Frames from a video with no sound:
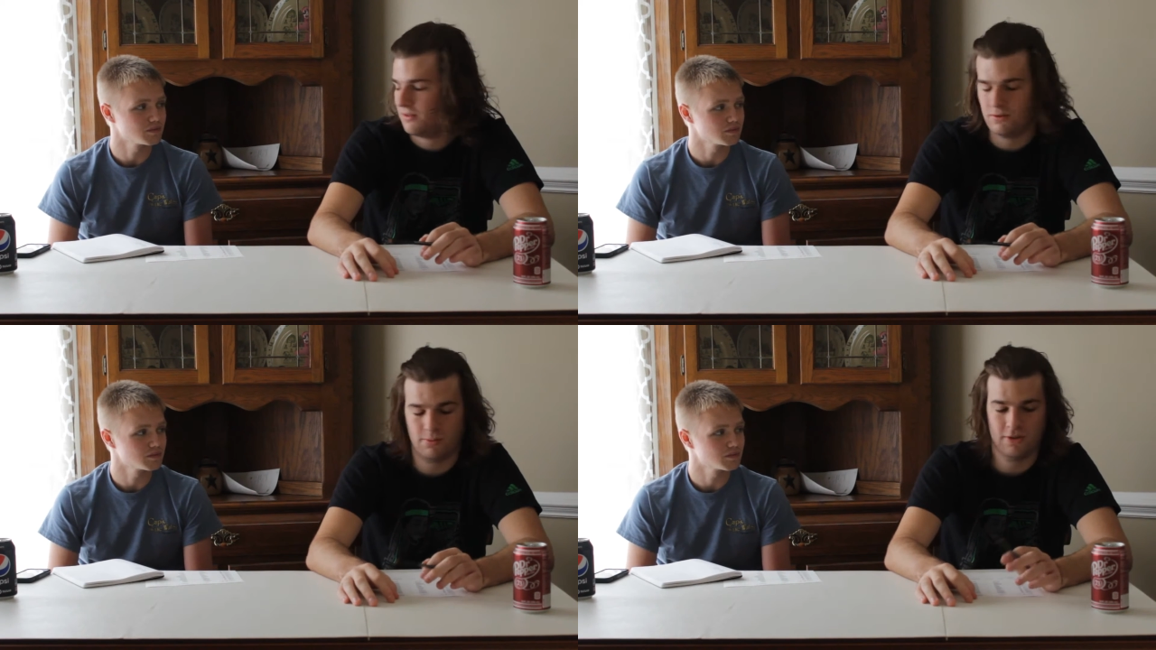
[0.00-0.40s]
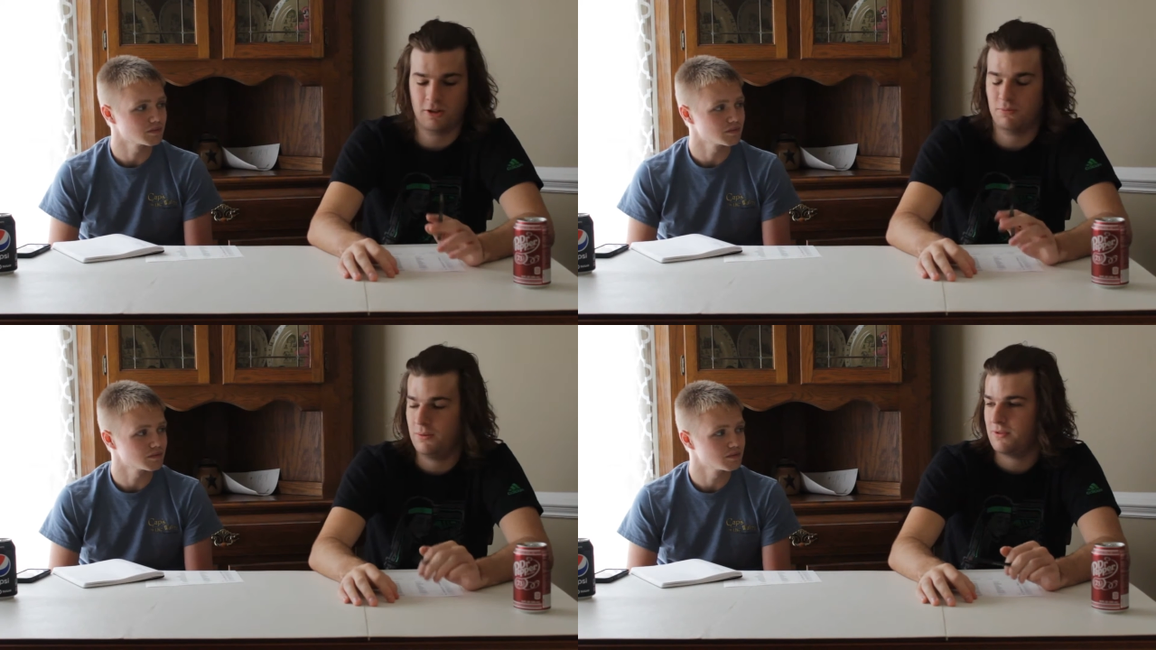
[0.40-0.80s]

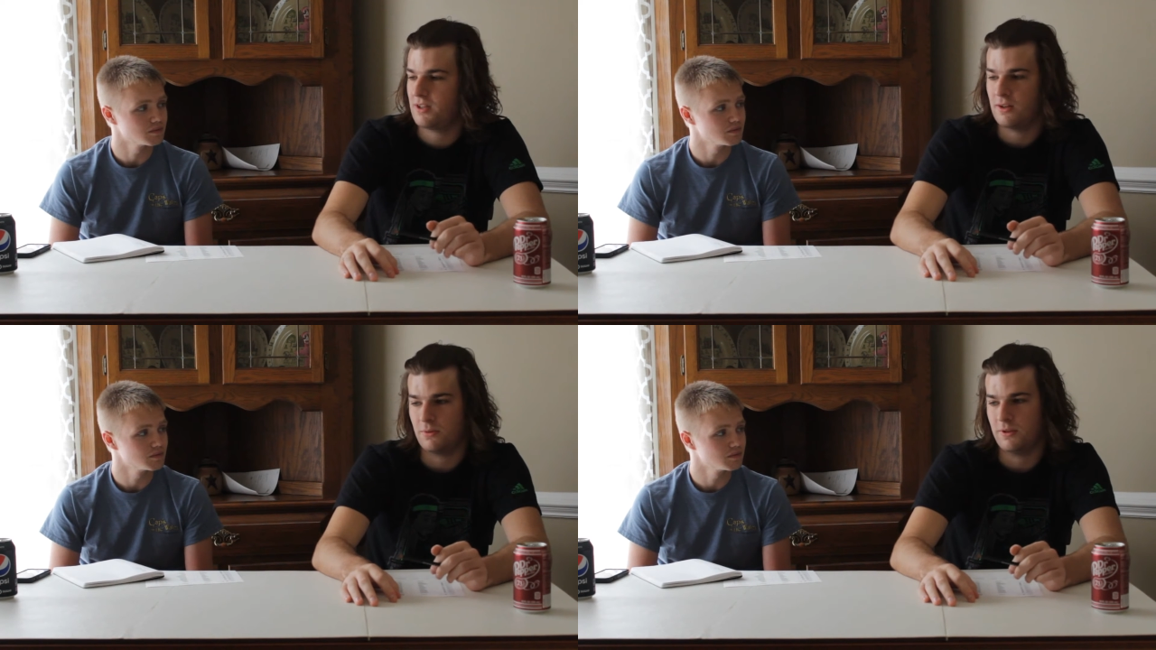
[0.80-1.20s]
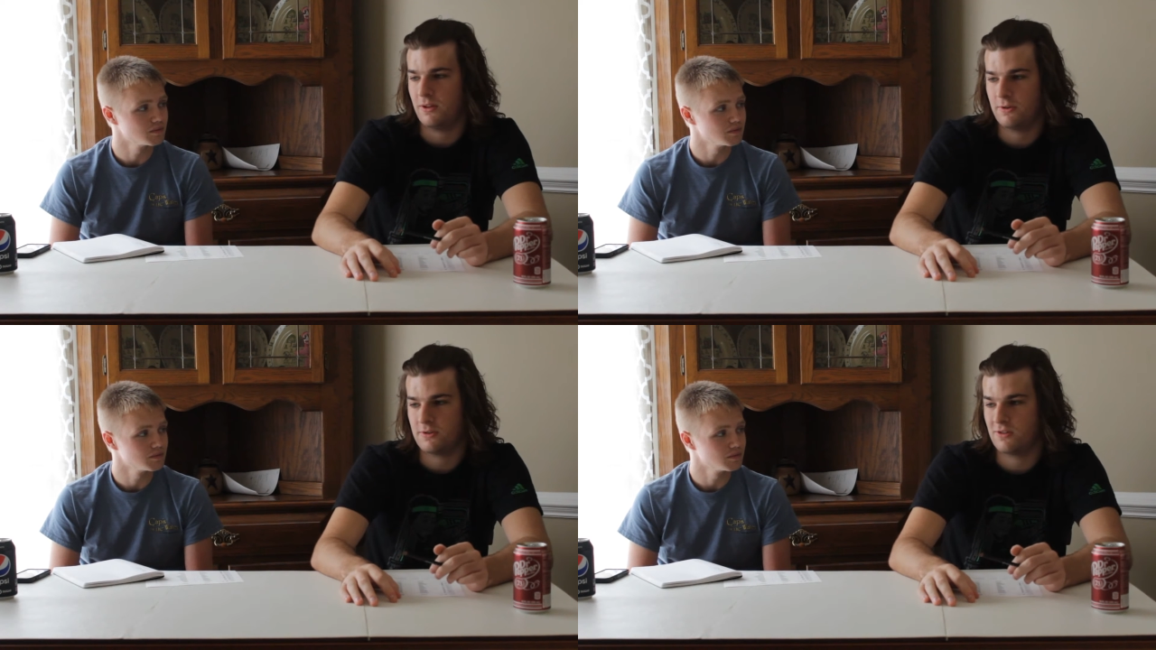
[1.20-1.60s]
Speaker 1: especially when people say it'll be
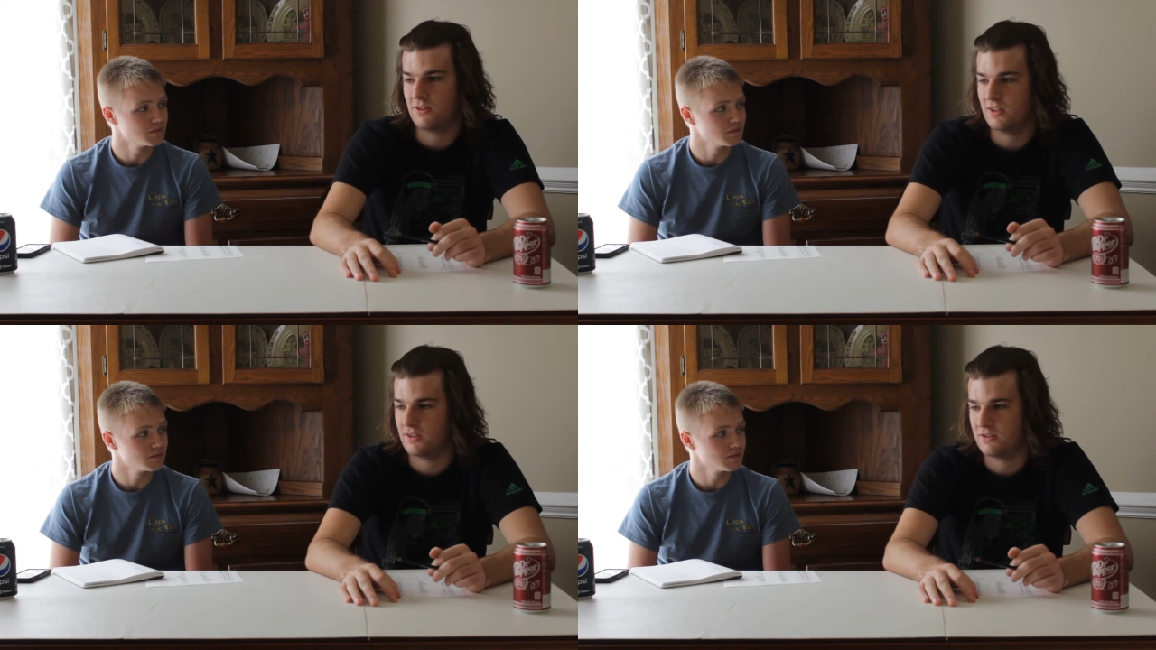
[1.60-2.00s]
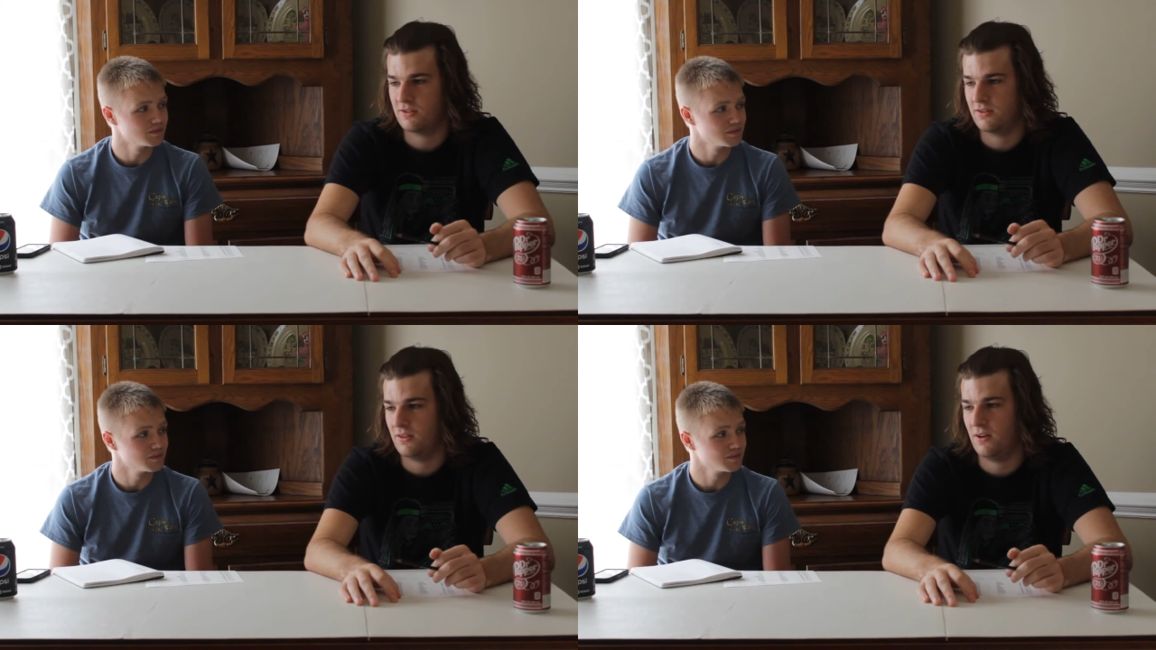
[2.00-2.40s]
low scoring because
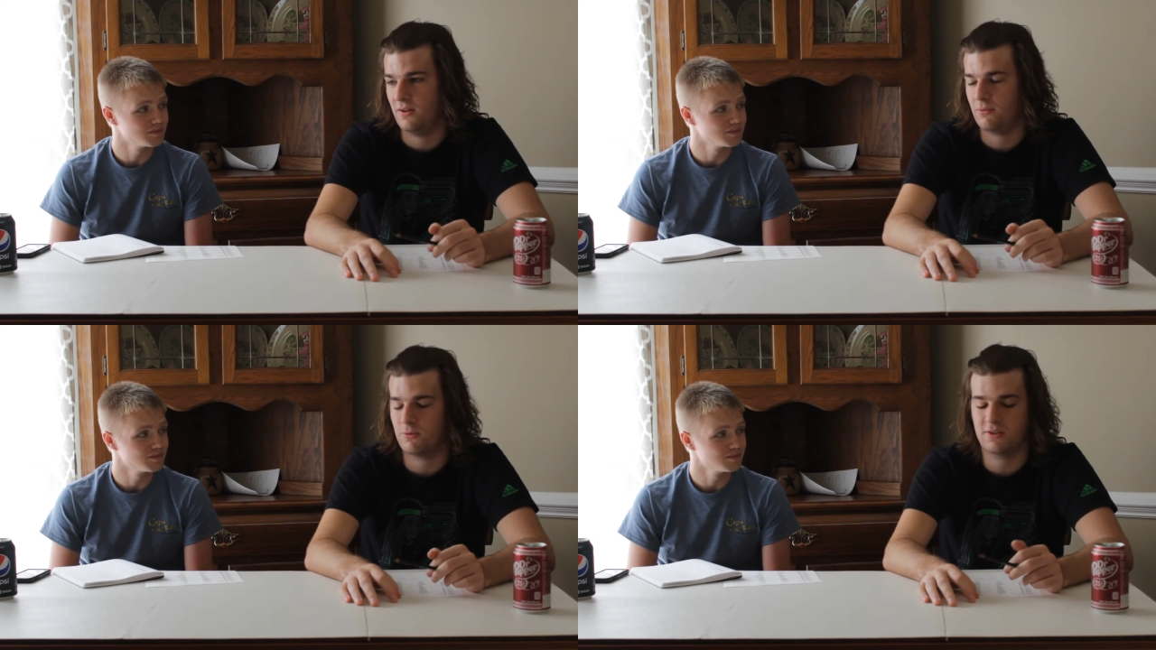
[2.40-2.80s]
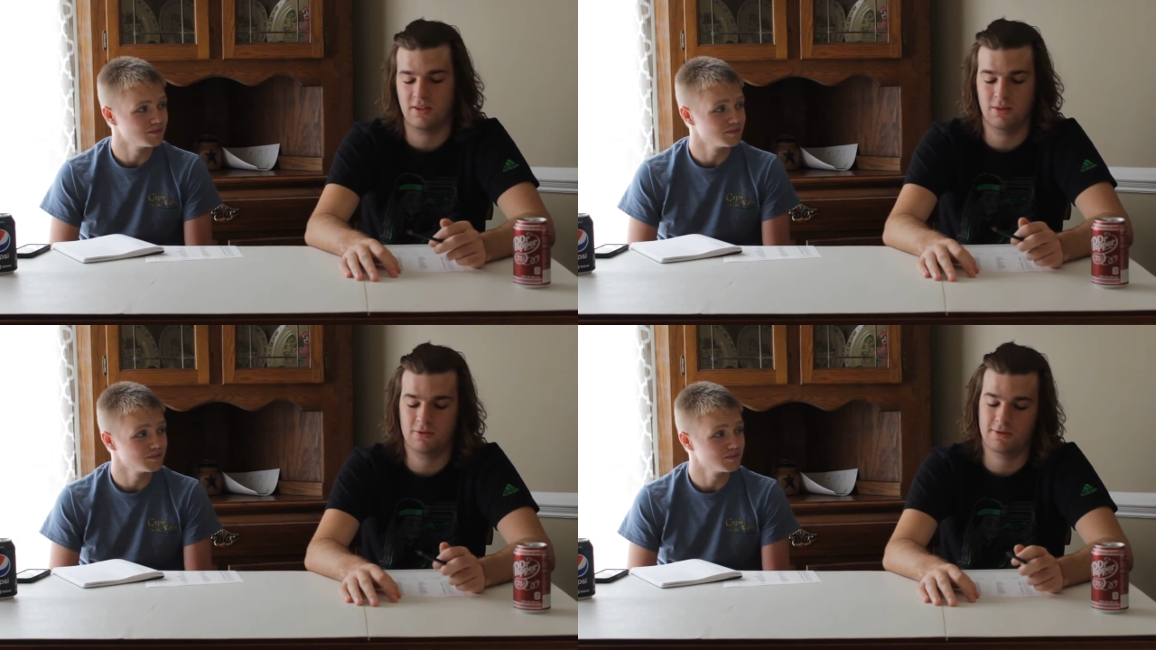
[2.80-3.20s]
you know once a
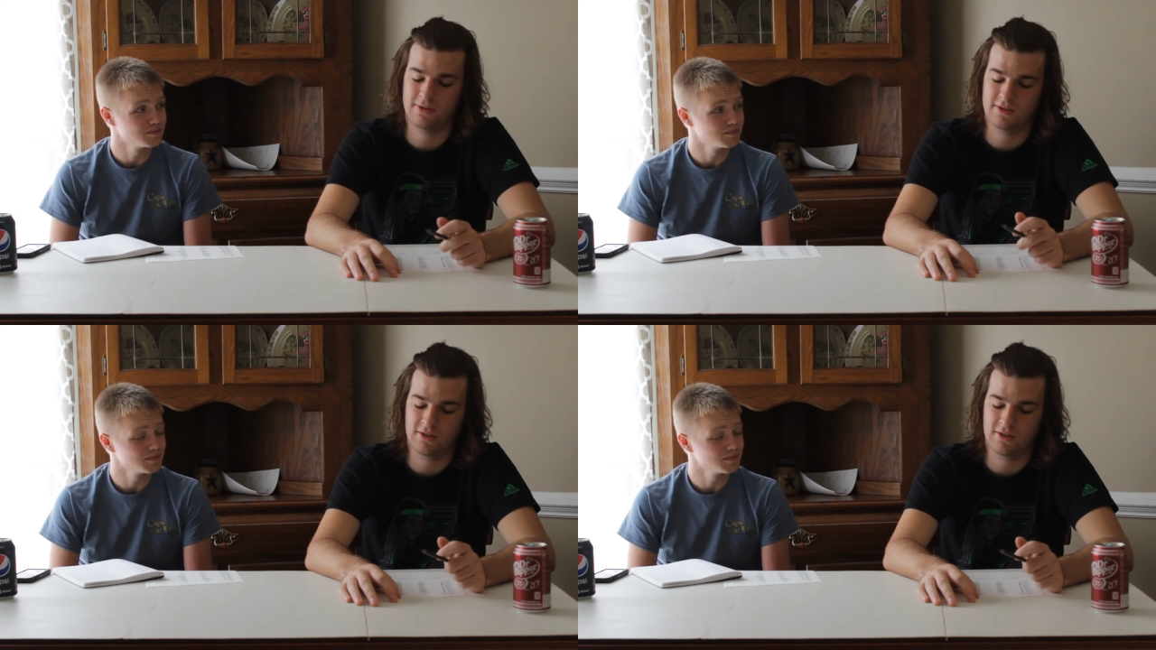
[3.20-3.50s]
team scores,